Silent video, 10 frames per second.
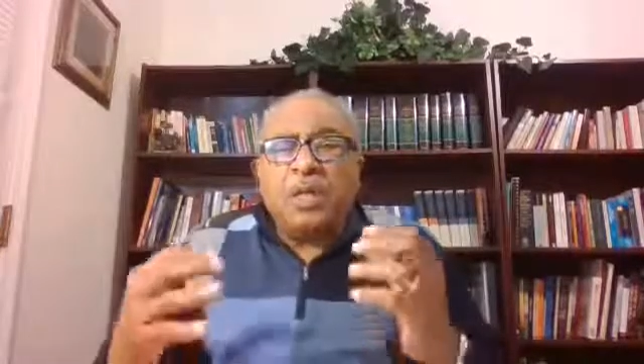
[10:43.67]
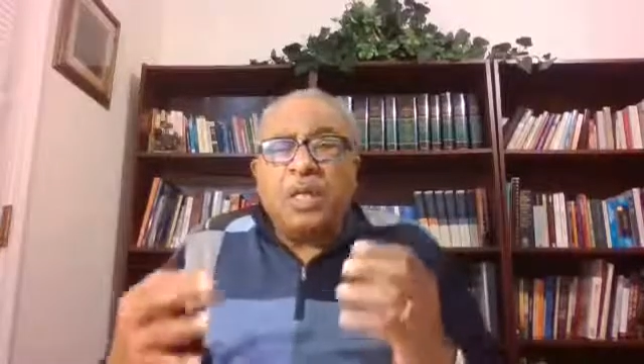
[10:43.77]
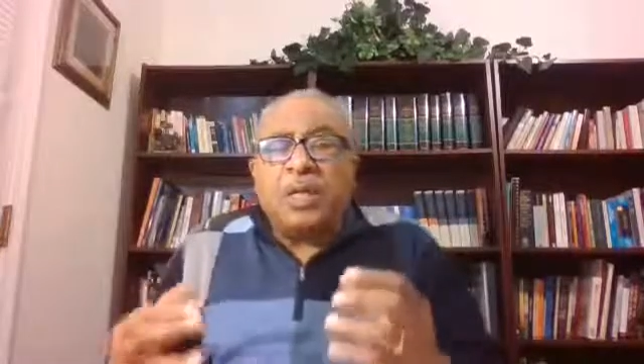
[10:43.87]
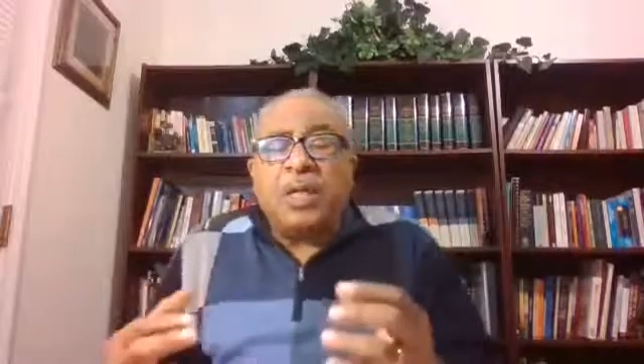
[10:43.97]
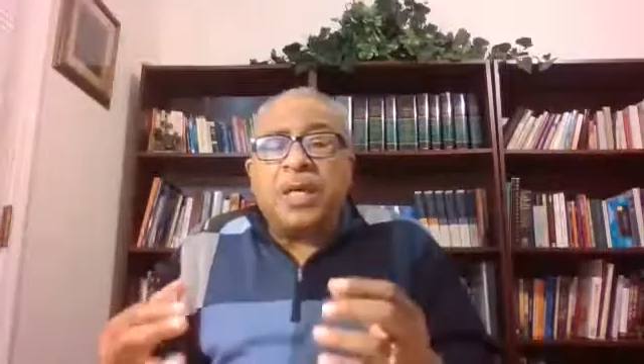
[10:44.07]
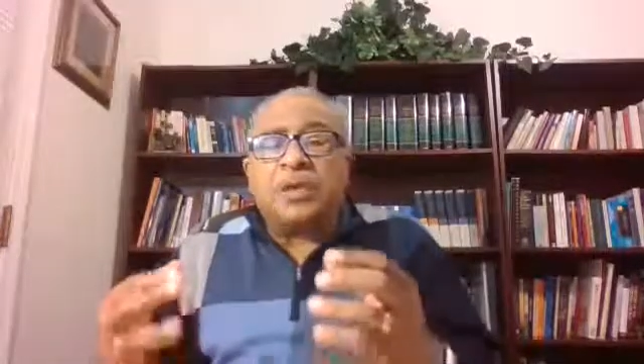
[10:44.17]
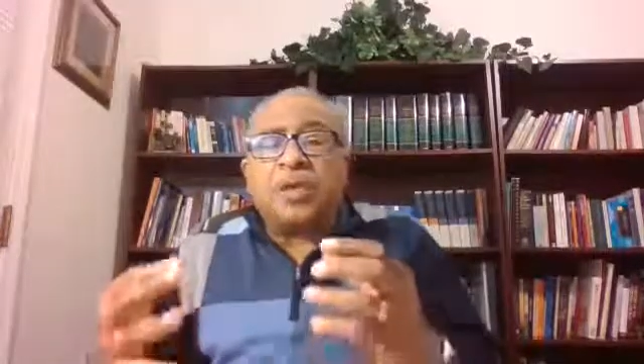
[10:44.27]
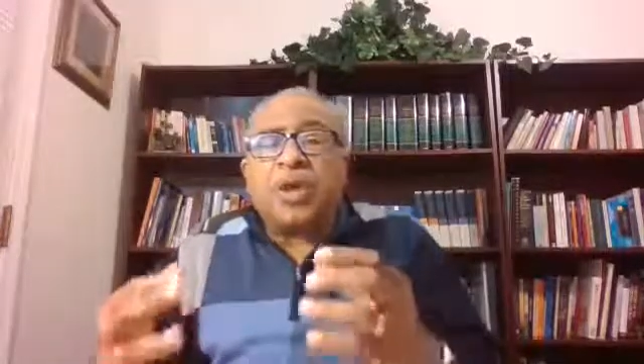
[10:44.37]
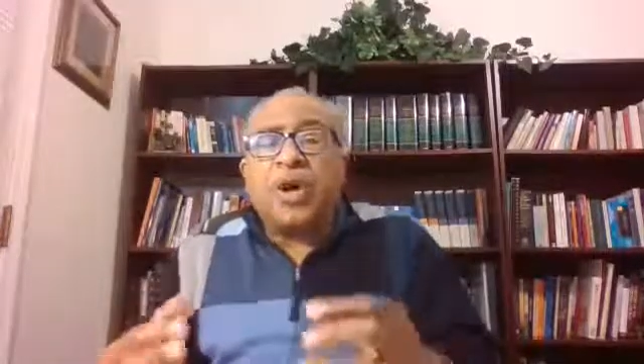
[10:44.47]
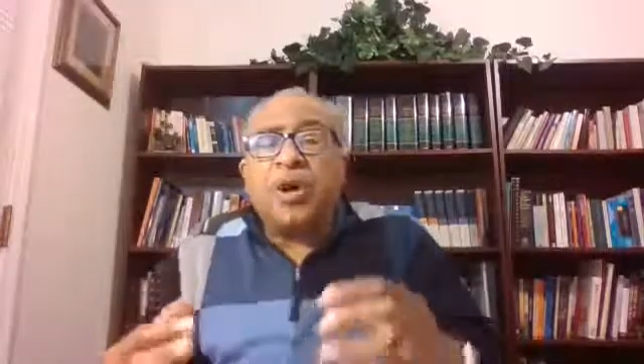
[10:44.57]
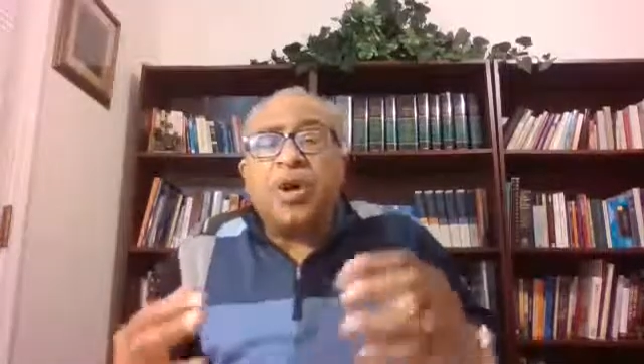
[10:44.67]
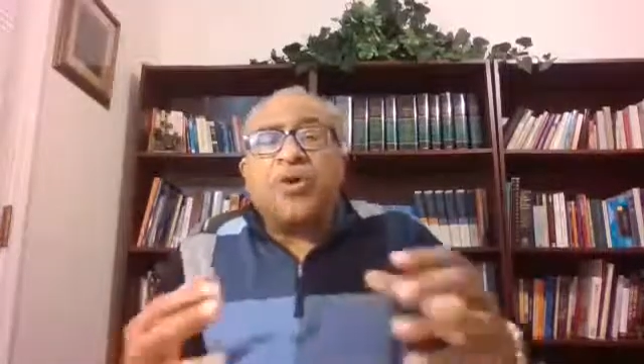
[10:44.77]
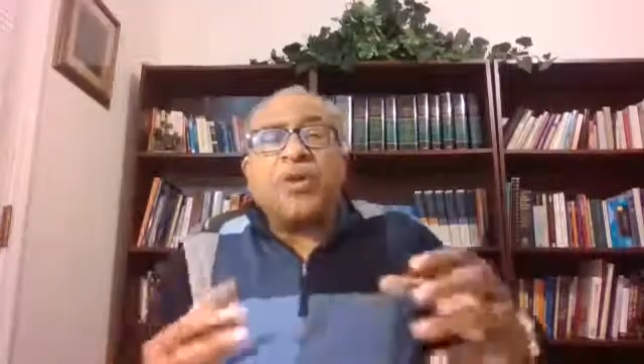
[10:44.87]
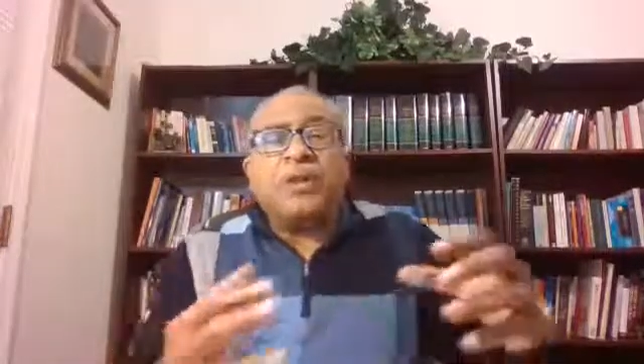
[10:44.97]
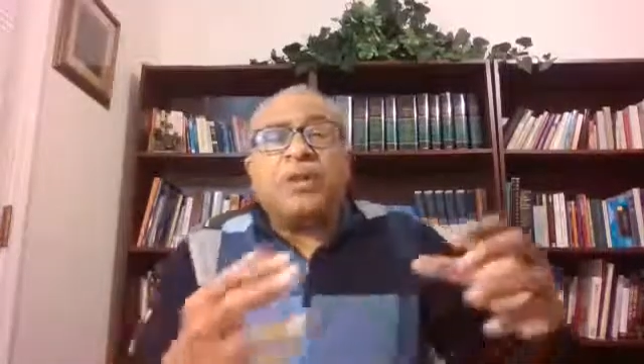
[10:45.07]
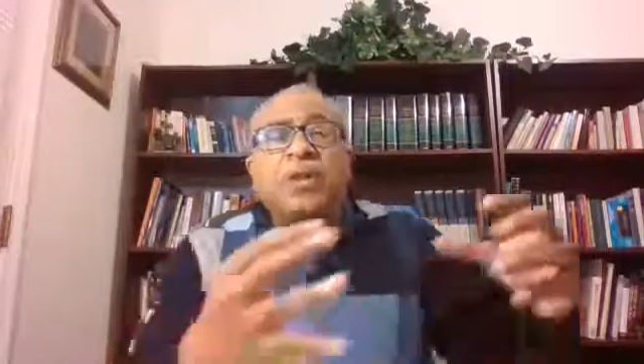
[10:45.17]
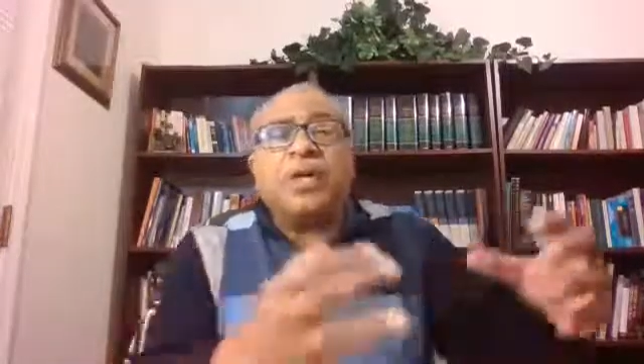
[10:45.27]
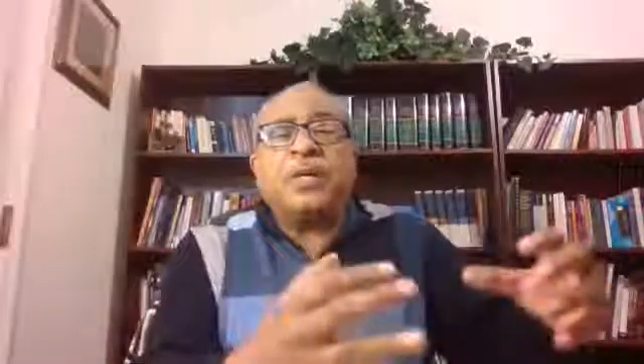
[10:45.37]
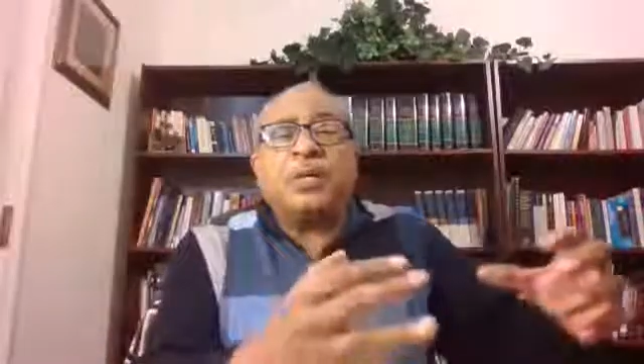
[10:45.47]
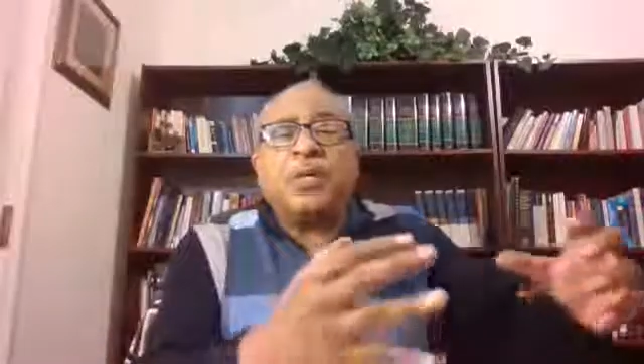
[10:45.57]
It takes courage to
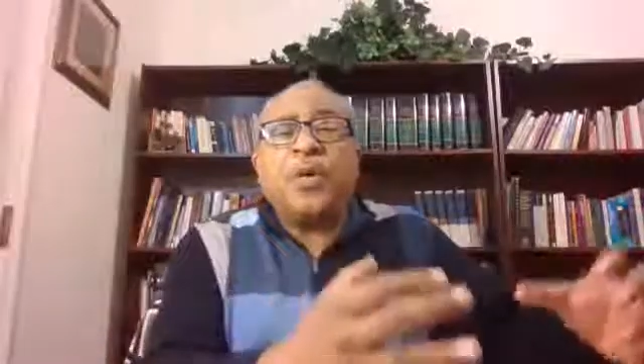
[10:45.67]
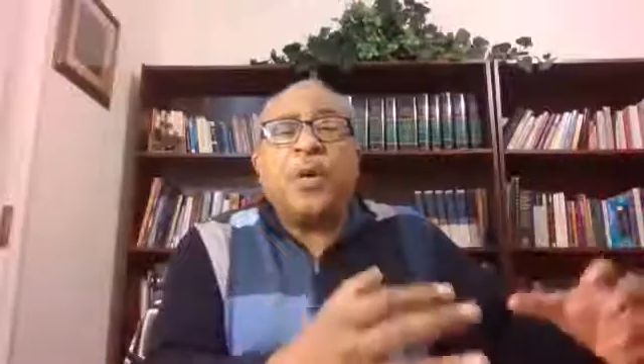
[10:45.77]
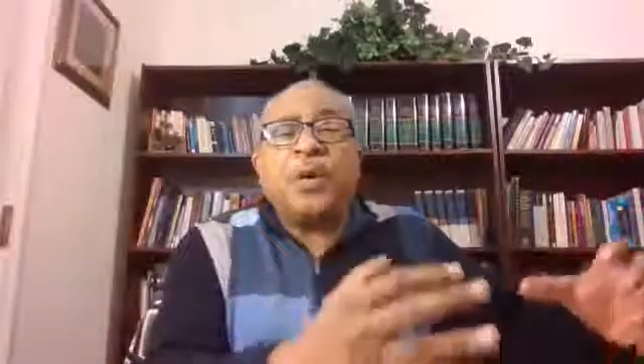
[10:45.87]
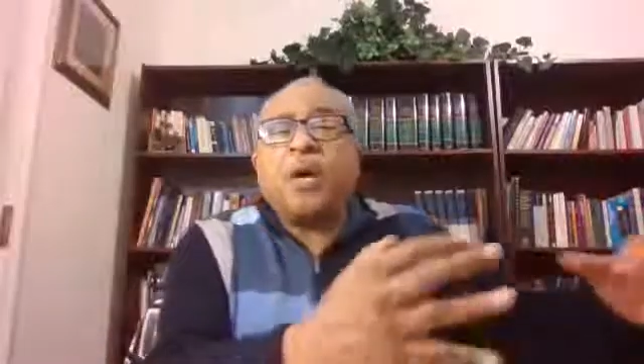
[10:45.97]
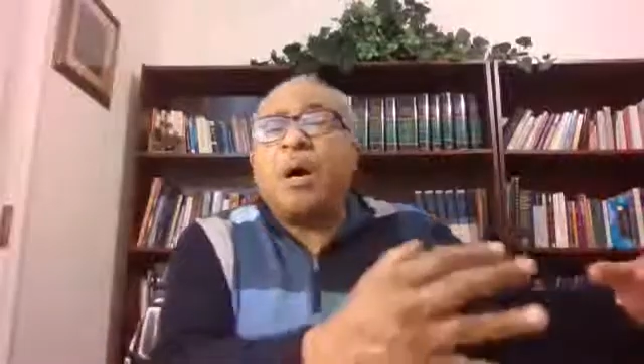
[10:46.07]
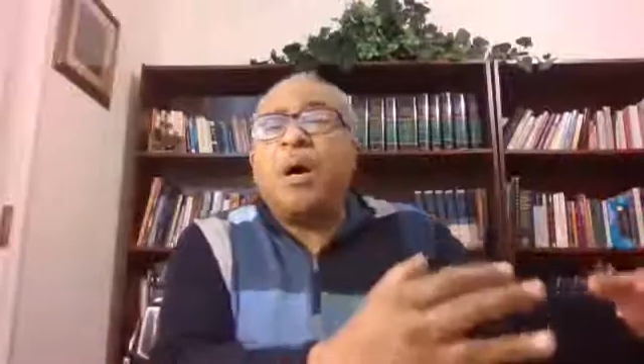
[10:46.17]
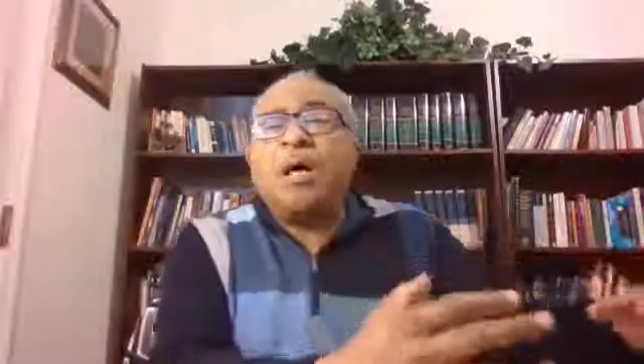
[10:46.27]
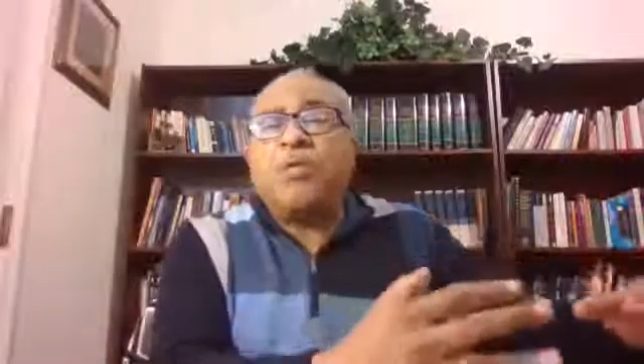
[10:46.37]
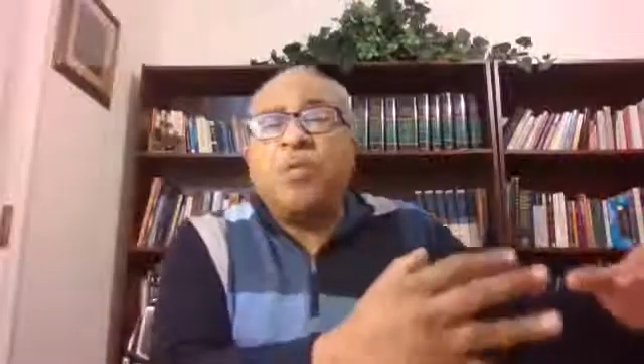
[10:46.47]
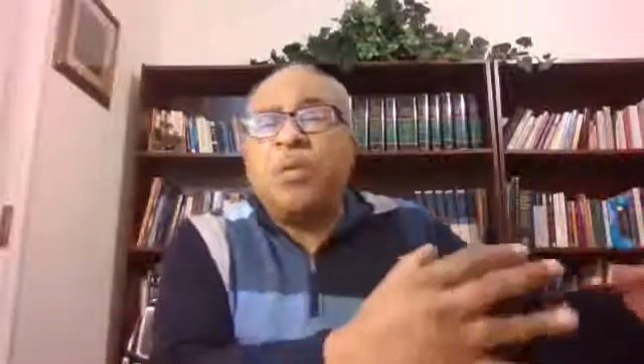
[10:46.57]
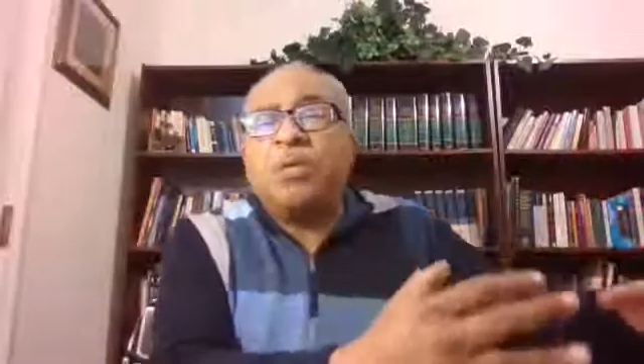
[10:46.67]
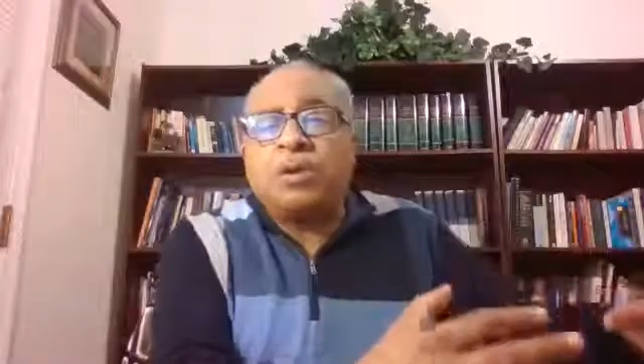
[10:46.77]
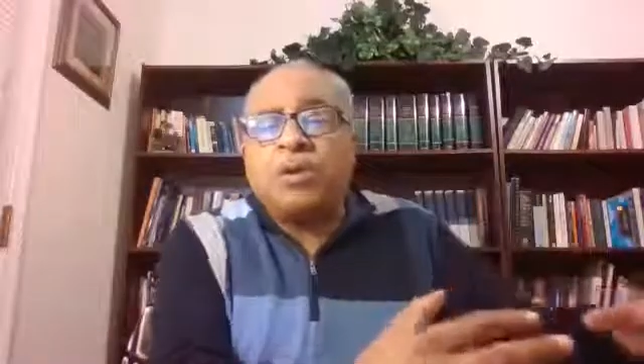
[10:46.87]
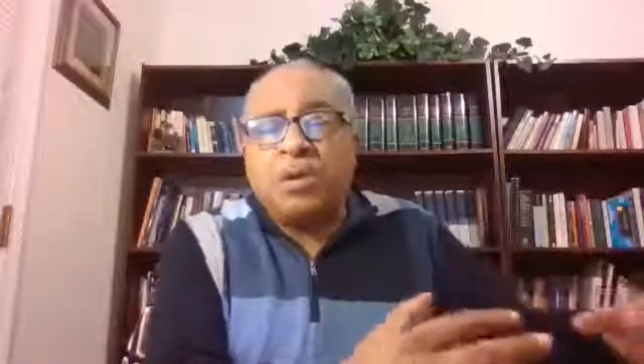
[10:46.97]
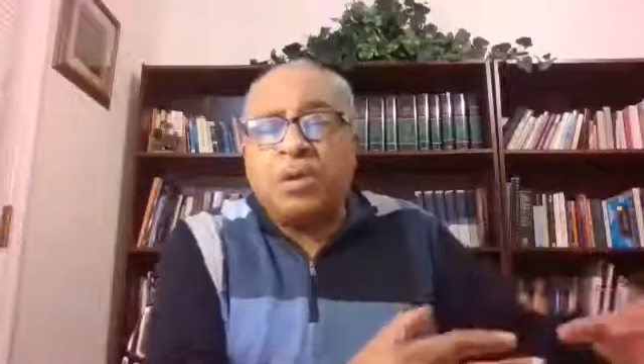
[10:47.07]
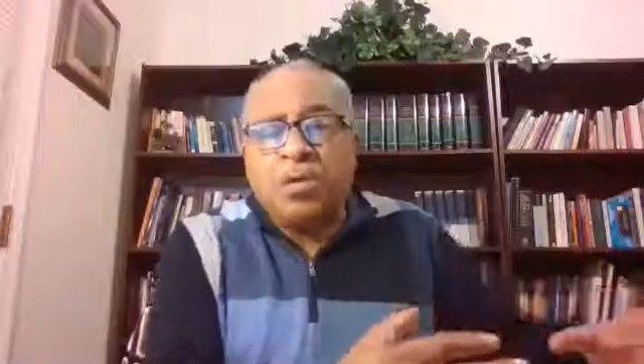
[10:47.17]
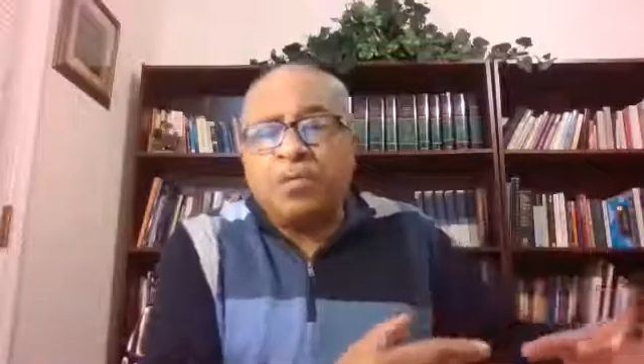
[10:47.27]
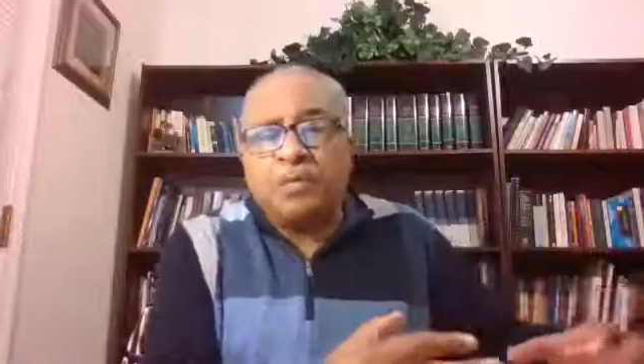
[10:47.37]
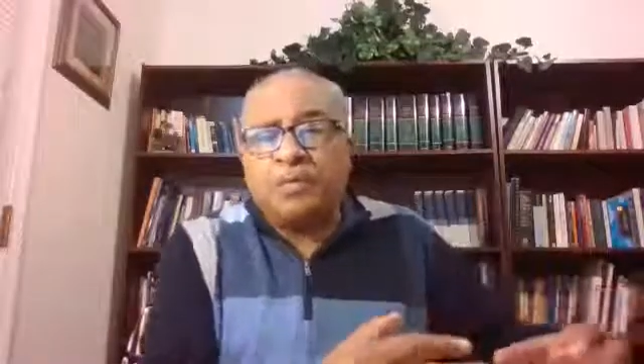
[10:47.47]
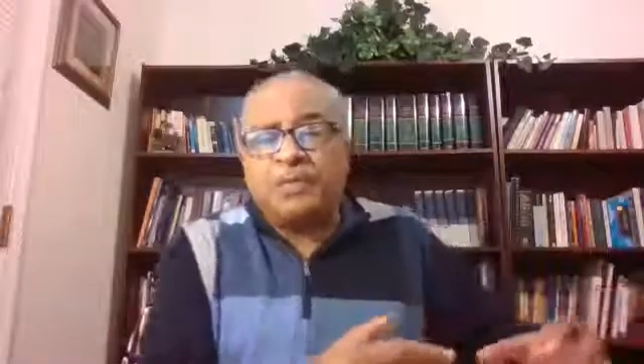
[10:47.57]
get to where God wants you to go.